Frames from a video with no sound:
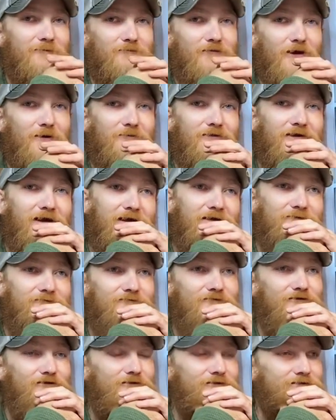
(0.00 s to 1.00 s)
probably 8
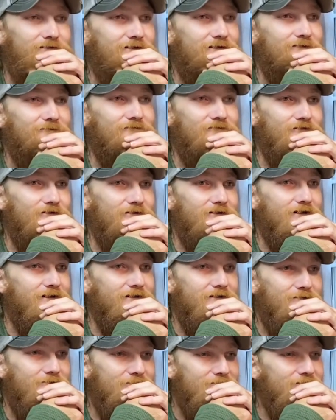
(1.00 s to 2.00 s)
foot, 10 foot
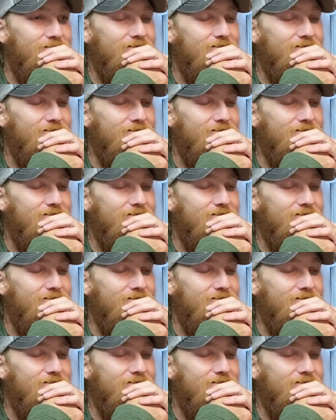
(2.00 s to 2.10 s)
down.